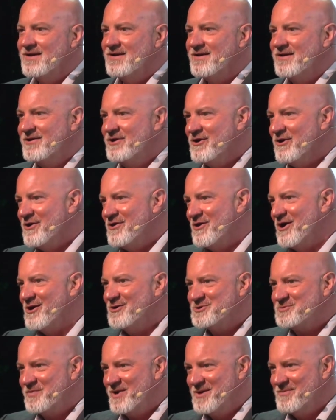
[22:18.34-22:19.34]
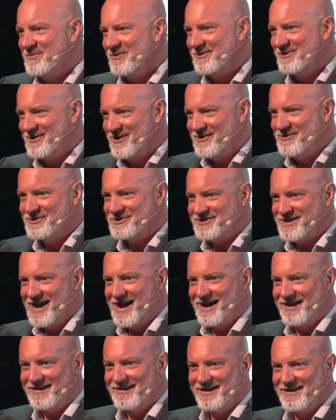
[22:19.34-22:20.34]
You're those people. You
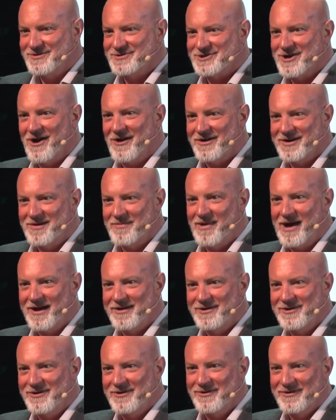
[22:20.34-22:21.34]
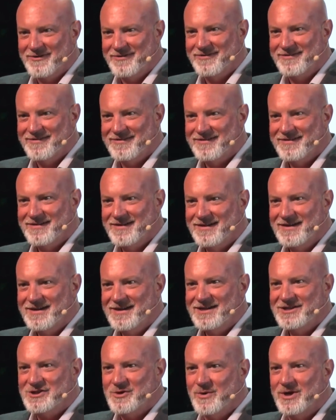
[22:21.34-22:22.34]
understand? He was talking about you.
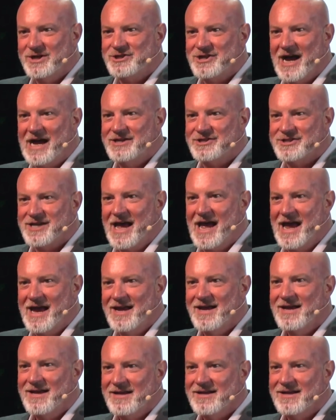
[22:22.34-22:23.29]
To which I say,